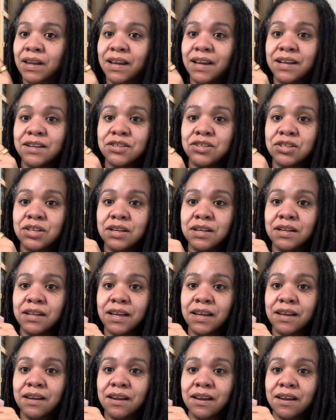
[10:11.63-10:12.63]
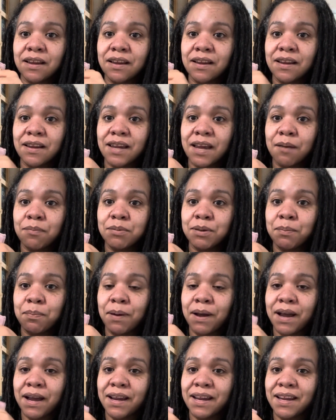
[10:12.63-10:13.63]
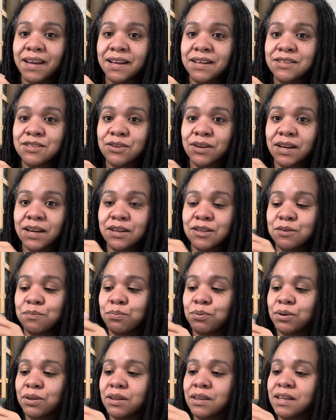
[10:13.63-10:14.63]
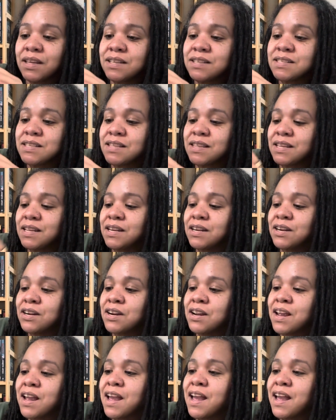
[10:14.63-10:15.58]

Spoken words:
And she like kept the pocket so I get to put things in there.